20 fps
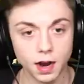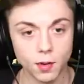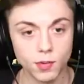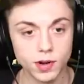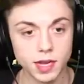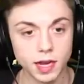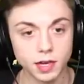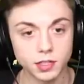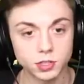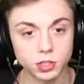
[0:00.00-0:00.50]
Right, uh,
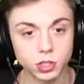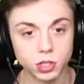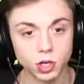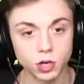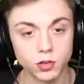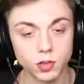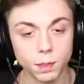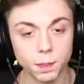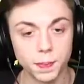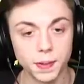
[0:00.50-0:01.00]
we gotta
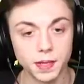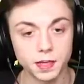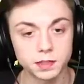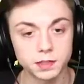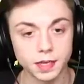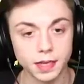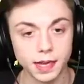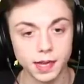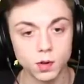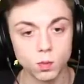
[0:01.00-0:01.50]
secure the
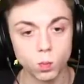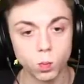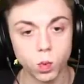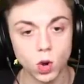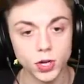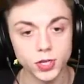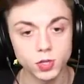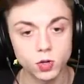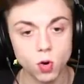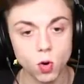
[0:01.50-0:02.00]
pigs in
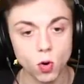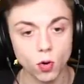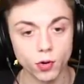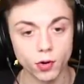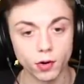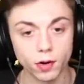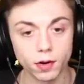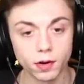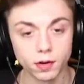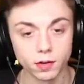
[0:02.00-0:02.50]
one
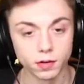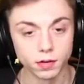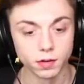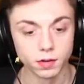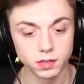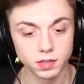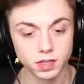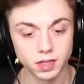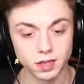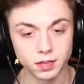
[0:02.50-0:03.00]
corner.
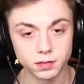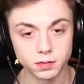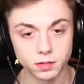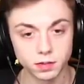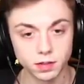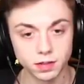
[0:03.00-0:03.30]
You know,